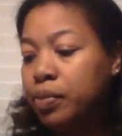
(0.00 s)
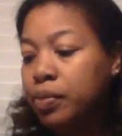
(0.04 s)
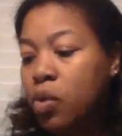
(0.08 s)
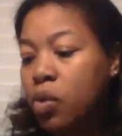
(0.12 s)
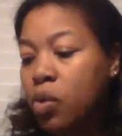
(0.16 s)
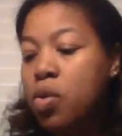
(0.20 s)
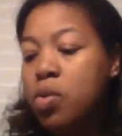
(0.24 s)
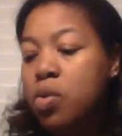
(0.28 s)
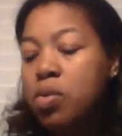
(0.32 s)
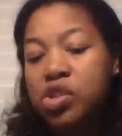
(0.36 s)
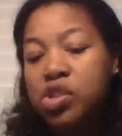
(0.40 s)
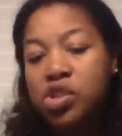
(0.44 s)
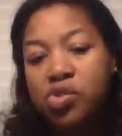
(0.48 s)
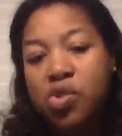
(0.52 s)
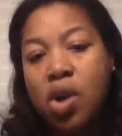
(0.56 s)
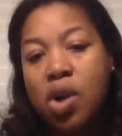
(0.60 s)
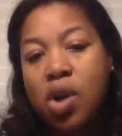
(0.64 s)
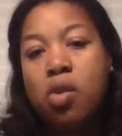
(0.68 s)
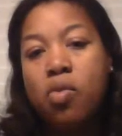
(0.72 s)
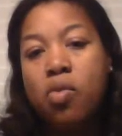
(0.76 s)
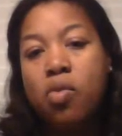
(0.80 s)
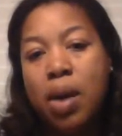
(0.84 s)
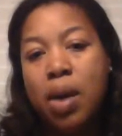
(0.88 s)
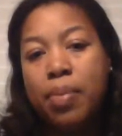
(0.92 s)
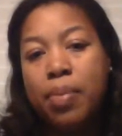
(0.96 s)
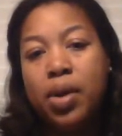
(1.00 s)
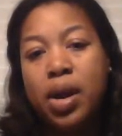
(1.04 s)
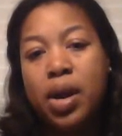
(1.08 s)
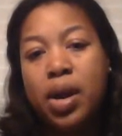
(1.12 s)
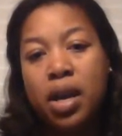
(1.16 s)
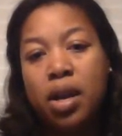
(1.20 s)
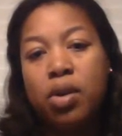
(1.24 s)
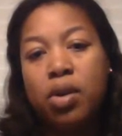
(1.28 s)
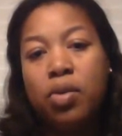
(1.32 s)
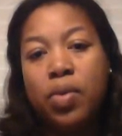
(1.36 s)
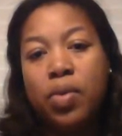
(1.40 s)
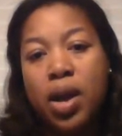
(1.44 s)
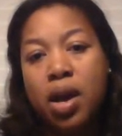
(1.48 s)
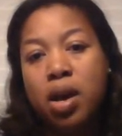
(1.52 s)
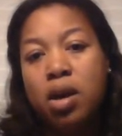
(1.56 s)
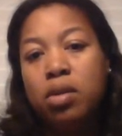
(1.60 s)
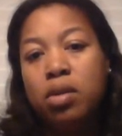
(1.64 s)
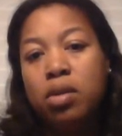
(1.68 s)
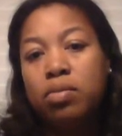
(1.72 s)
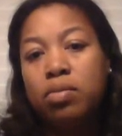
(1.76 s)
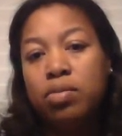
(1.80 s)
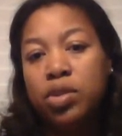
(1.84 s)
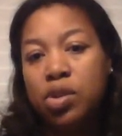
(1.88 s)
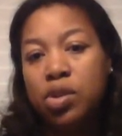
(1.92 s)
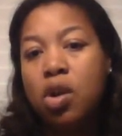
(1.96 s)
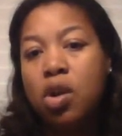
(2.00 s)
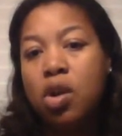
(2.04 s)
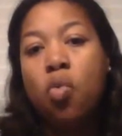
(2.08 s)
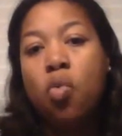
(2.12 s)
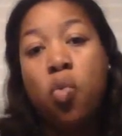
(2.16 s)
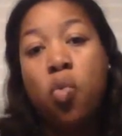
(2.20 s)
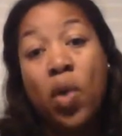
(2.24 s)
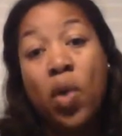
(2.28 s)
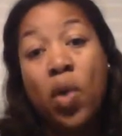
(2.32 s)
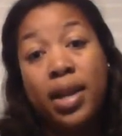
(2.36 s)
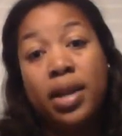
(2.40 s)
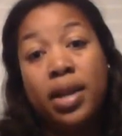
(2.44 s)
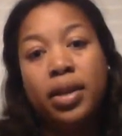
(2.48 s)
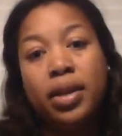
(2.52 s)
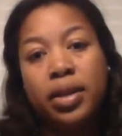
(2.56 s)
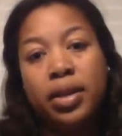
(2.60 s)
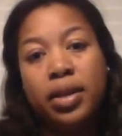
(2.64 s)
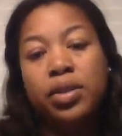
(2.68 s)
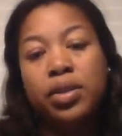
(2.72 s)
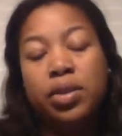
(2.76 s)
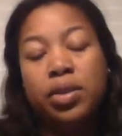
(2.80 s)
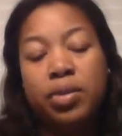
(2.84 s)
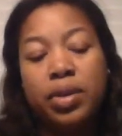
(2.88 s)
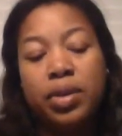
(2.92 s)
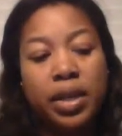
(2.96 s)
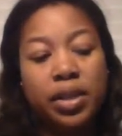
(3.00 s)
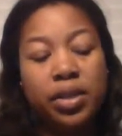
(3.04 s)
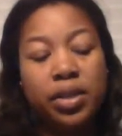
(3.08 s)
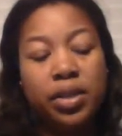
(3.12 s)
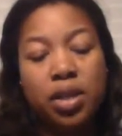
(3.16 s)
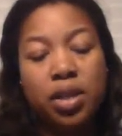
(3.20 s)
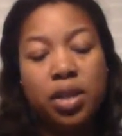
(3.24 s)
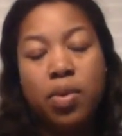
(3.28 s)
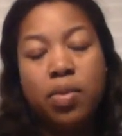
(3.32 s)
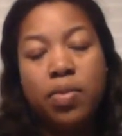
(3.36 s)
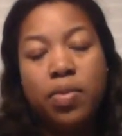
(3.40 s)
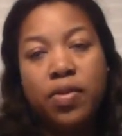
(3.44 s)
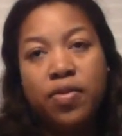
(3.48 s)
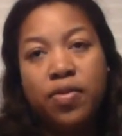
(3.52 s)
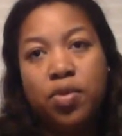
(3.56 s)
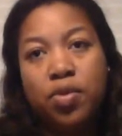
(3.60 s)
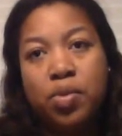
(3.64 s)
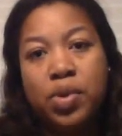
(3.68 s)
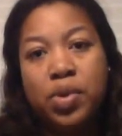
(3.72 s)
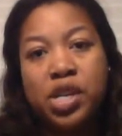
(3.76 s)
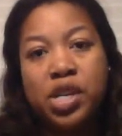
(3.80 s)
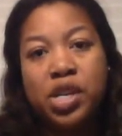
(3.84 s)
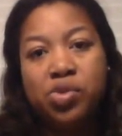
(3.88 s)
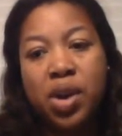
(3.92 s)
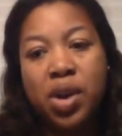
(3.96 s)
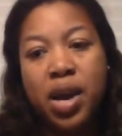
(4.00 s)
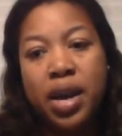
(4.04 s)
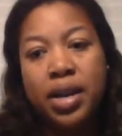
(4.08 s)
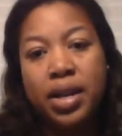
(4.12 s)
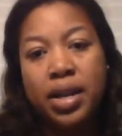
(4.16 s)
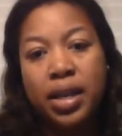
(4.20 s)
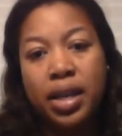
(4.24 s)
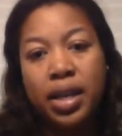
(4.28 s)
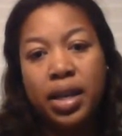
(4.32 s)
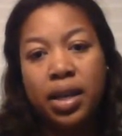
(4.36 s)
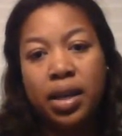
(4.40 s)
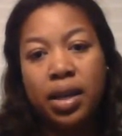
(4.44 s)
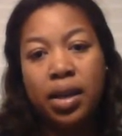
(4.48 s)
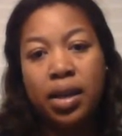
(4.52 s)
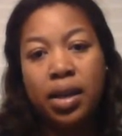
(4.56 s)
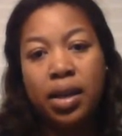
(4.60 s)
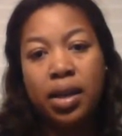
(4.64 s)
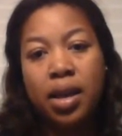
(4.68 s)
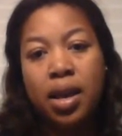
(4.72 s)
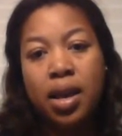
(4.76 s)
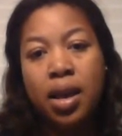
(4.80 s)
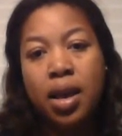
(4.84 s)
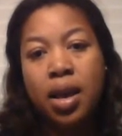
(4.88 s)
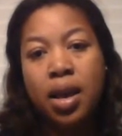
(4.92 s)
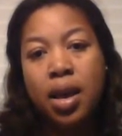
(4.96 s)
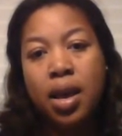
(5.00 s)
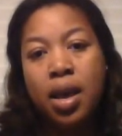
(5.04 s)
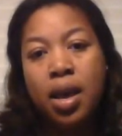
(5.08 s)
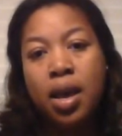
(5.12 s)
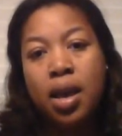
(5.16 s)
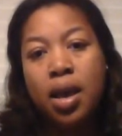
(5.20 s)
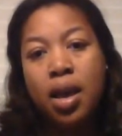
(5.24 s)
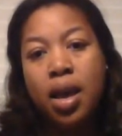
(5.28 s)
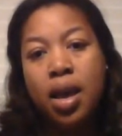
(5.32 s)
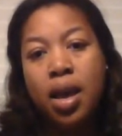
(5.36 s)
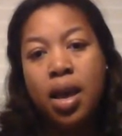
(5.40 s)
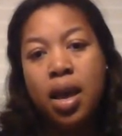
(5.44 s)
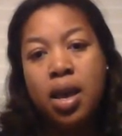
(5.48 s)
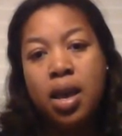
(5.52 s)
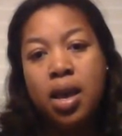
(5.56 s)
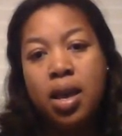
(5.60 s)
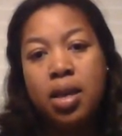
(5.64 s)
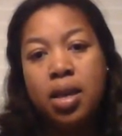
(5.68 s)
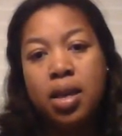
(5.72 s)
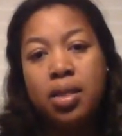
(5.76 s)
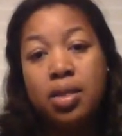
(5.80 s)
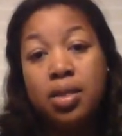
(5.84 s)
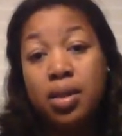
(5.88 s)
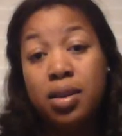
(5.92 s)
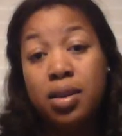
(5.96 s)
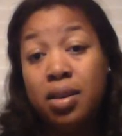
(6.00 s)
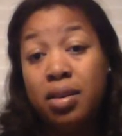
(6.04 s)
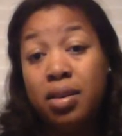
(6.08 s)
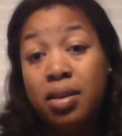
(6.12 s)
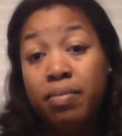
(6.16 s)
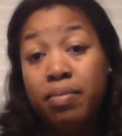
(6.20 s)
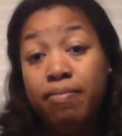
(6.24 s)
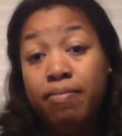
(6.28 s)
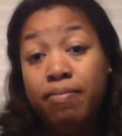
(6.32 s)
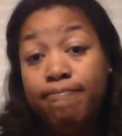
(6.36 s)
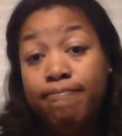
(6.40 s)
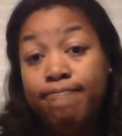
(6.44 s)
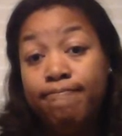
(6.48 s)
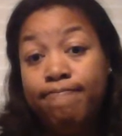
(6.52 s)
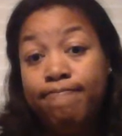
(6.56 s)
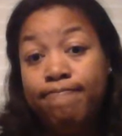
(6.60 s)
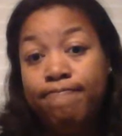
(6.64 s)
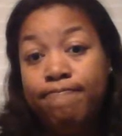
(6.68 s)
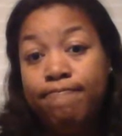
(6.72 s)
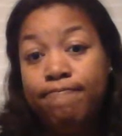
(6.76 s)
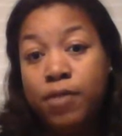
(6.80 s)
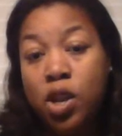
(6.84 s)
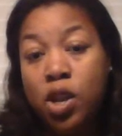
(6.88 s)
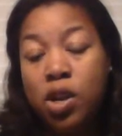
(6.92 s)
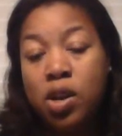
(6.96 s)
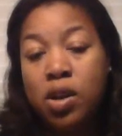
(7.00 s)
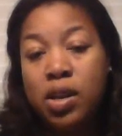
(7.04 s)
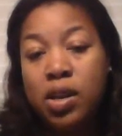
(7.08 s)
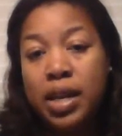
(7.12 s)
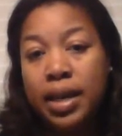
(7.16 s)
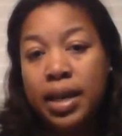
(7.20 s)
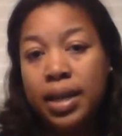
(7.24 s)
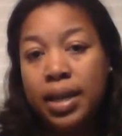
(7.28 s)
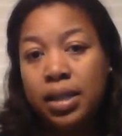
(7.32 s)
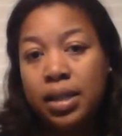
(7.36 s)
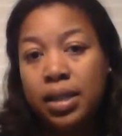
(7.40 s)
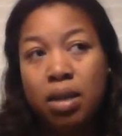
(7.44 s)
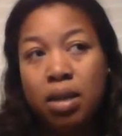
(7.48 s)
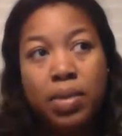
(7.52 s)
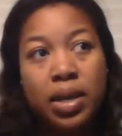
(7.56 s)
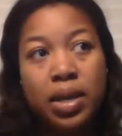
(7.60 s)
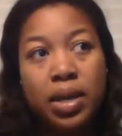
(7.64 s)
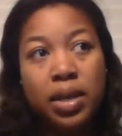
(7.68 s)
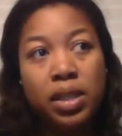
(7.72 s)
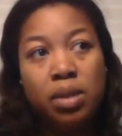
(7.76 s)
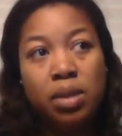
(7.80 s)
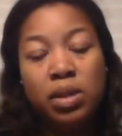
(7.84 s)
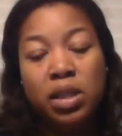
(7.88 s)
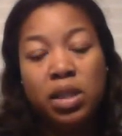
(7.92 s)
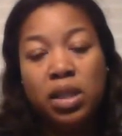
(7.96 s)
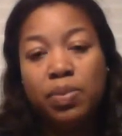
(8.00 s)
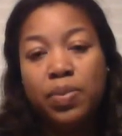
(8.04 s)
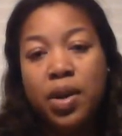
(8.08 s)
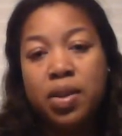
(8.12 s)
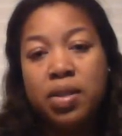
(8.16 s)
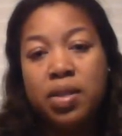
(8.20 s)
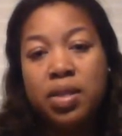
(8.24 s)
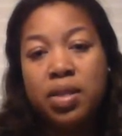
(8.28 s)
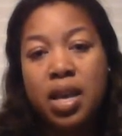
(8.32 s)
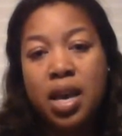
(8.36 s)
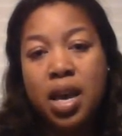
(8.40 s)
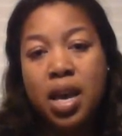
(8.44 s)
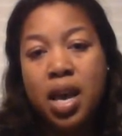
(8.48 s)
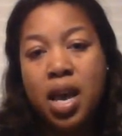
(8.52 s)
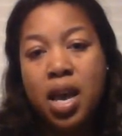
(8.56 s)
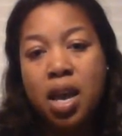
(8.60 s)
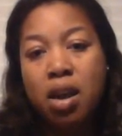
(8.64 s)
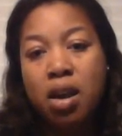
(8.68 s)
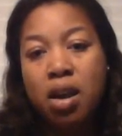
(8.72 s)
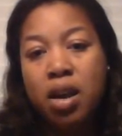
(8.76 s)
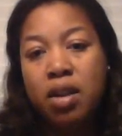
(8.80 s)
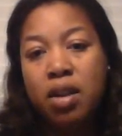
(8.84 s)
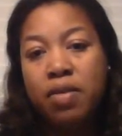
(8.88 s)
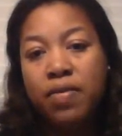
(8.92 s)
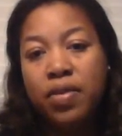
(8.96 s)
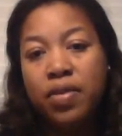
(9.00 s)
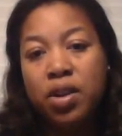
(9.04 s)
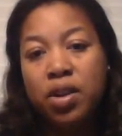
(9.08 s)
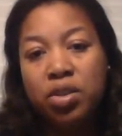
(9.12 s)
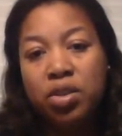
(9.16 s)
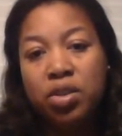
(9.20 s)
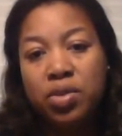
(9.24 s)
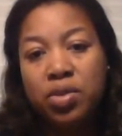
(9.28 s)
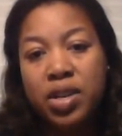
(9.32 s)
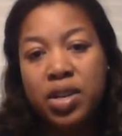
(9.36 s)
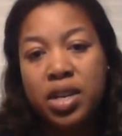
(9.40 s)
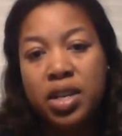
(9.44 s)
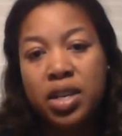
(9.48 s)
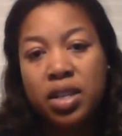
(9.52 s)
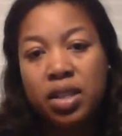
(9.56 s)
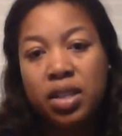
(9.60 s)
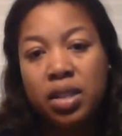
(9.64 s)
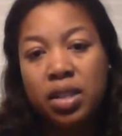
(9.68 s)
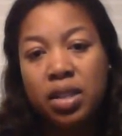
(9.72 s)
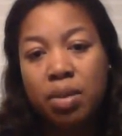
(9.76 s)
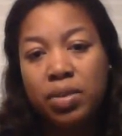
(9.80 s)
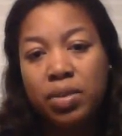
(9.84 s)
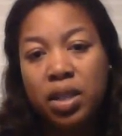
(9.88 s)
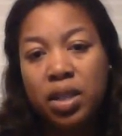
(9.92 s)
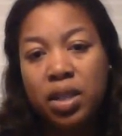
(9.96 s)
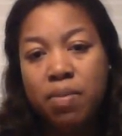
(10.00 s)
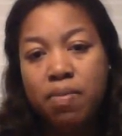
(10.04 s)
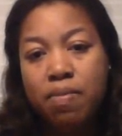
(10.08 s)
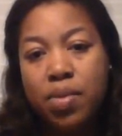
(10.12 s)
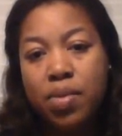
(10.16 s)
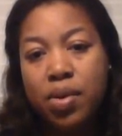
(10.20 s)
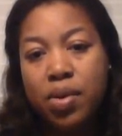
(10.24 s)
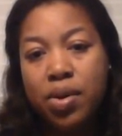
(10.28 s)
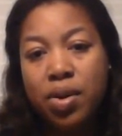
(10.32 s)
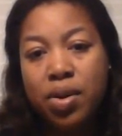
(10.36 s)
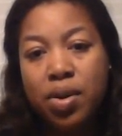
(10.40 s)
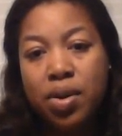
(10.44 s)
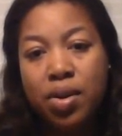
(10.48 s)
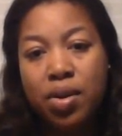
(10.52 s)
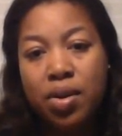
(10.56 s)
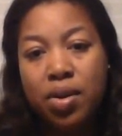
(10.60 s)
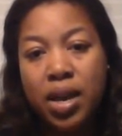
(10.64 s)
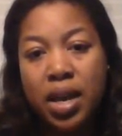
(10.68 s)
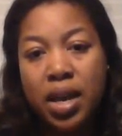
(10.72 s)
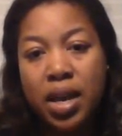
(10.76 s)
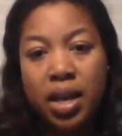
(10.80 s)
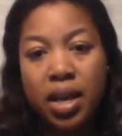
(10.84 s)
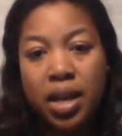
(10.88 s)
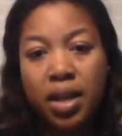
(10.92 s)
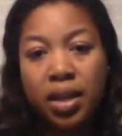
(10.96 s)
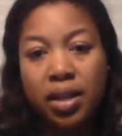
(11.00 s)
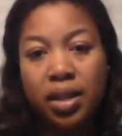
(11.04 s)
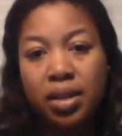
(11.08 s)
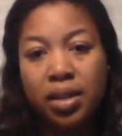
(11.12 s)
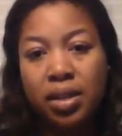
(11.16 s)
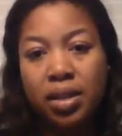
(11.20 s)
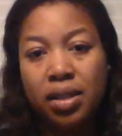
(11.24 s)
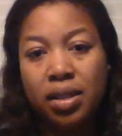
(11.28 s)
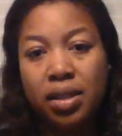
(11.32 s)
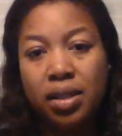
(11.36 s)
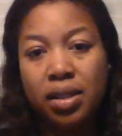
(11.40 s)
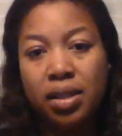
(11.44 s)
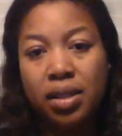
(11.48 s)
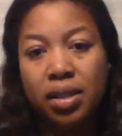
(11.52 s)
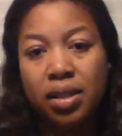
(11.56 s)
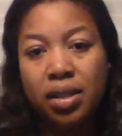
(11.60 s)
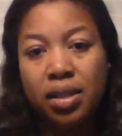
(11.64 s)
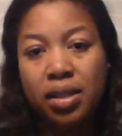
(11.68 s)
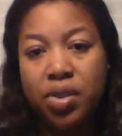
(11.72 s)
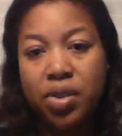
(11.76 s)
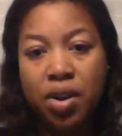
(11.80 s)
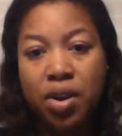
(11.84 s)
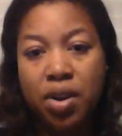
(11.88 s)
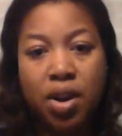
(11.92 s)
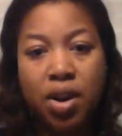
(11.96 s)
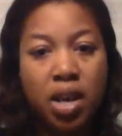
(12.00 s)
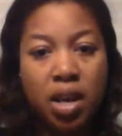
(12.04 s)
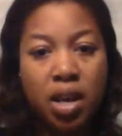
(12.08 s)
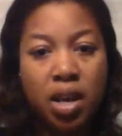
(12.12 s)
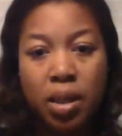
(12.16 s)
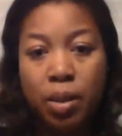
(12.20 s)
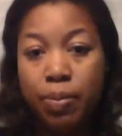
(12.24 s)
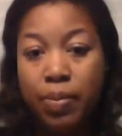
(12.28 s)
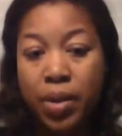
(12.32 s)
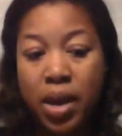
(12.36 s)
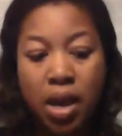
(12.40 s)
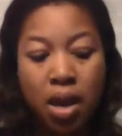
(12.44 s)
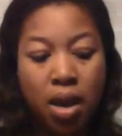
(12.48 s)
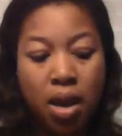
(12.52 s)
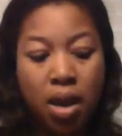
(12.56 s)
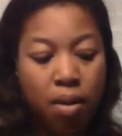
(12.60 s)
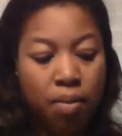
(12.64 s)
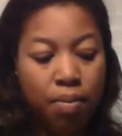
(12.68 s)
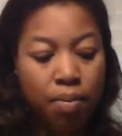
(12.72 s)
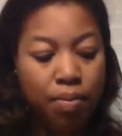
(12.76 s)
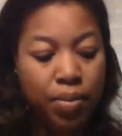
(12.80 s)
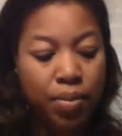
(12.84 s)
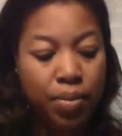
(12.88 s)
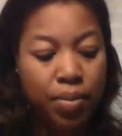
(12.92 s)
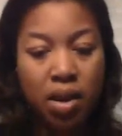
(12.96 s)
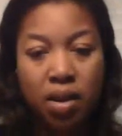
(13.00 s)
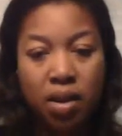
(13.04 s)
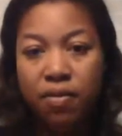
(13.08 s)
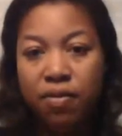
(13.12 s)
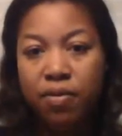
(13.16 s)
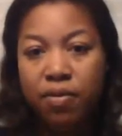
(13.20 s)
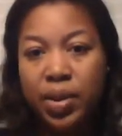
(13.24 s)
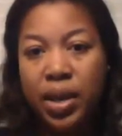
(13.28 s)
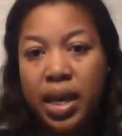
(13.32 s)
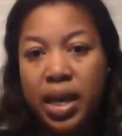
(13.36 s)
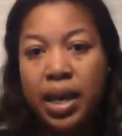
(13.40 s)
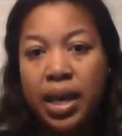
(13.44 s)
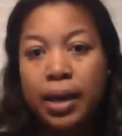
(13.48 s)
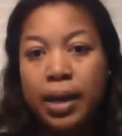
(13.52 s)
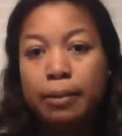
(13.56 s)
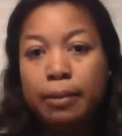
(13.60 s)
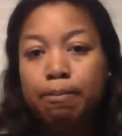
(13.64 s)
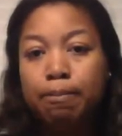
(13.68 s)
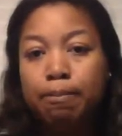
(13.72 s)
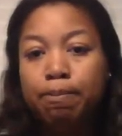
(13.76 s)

we were just trying to wrap our head around, waiting until next summer before we tried again. And then, like I said, my husband's birthday, our anniversary in September, and September 30th, bam, BFP.